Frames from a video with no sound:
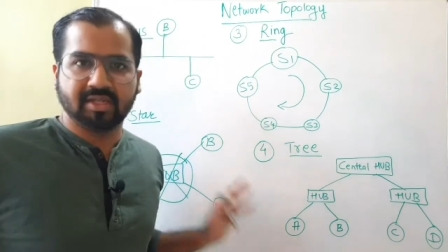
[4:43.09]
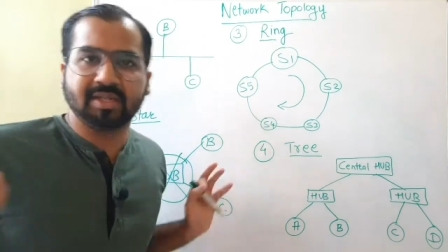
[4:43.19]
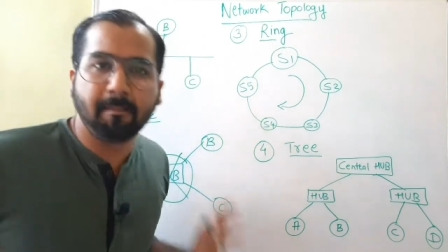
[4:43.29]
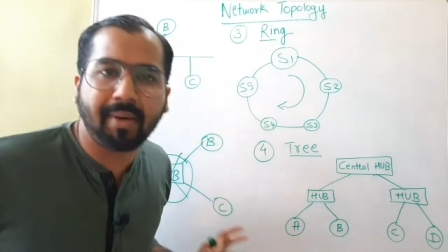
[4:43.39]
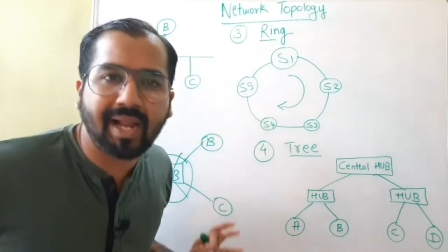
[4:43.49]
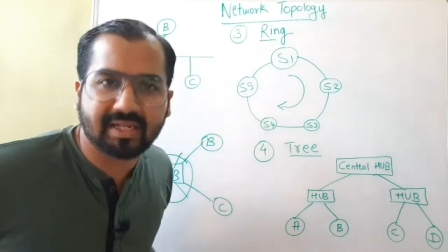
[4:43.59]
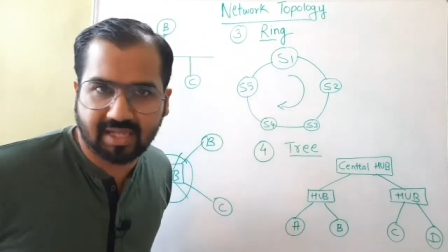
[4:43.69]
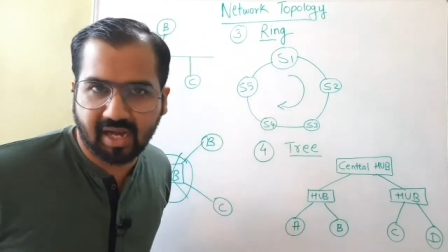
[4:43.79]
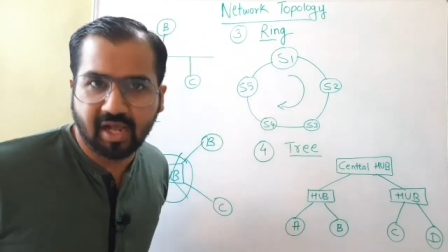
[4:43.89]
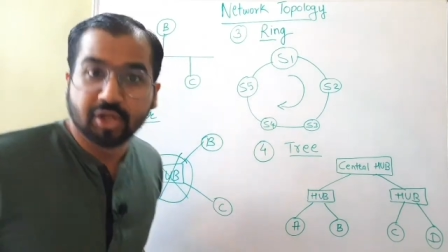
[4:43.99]
Simple
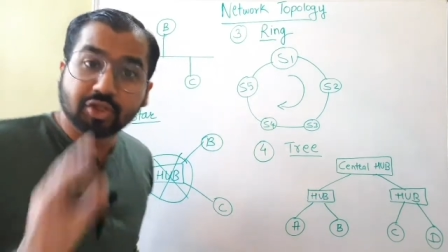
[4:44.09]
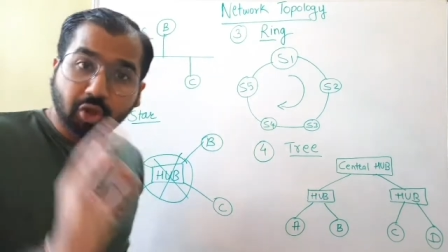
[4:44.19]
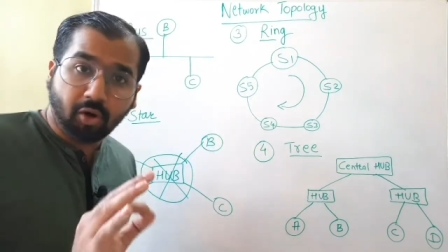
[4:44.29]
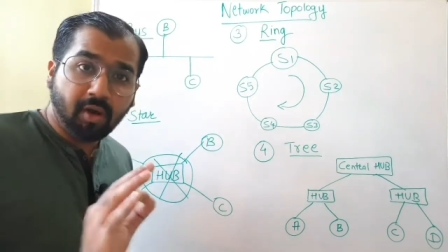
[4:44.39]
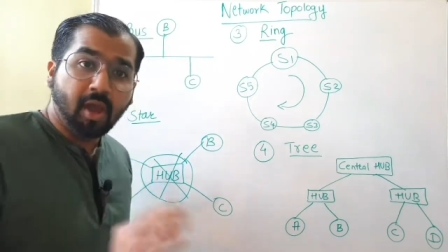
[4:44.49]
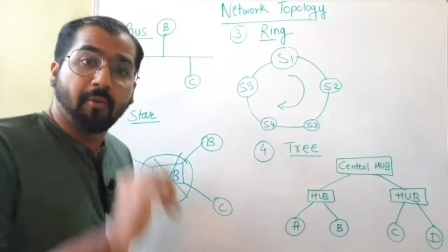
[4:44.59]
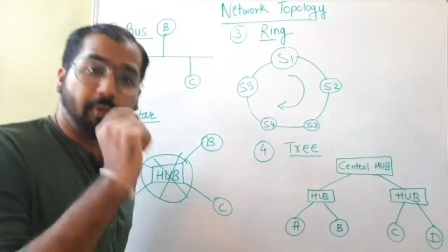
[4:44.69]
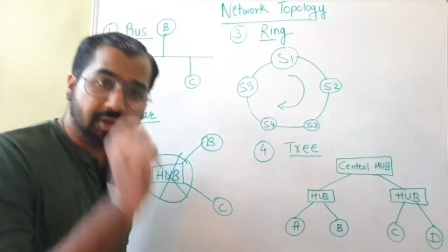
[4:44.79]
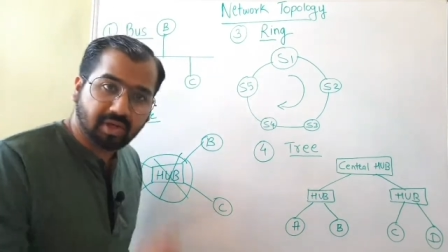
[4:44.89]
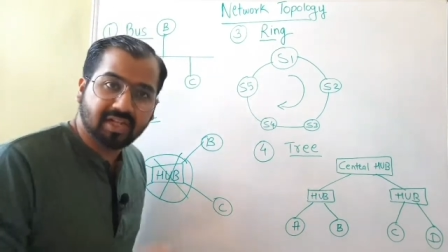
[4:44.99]
as that. So
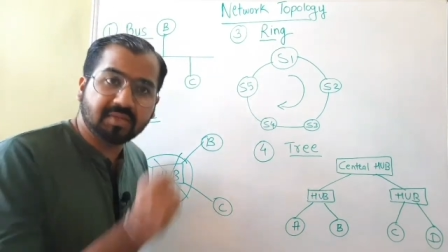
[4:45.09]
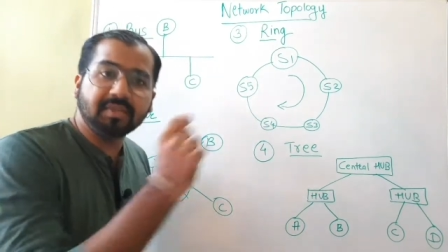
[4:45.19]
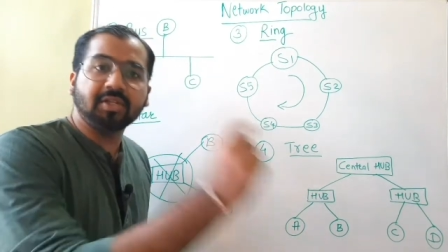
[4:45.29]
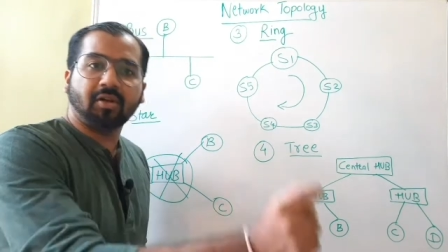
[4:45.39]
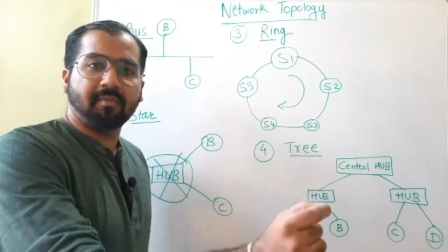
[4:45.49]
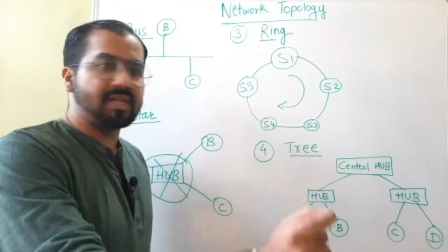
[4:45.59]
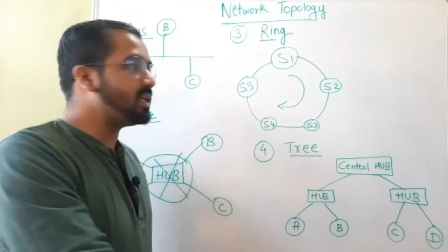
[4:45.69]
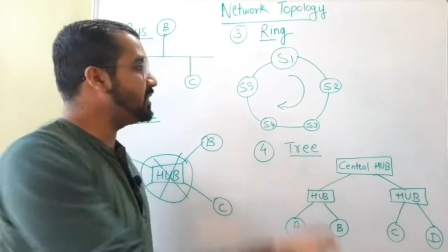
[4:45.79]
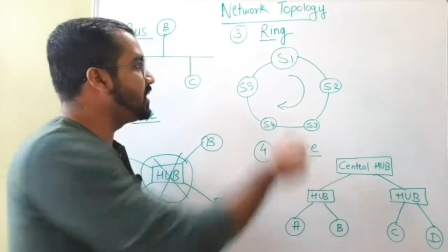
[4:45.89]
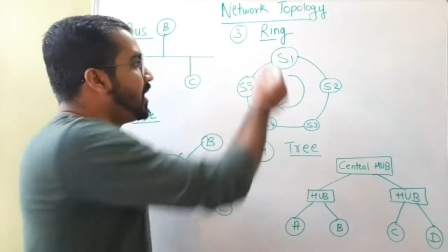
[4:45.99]
for transmission of
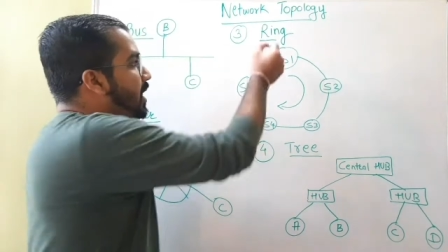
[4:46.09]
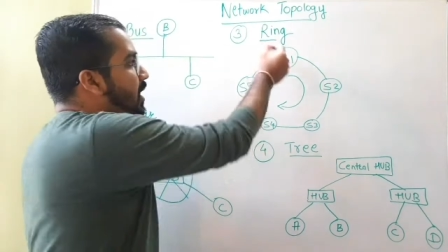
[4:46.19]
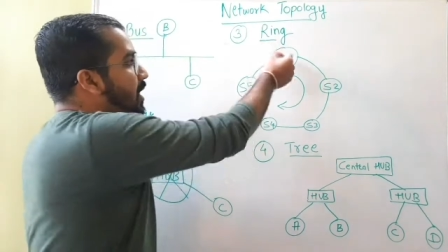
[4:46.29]
message,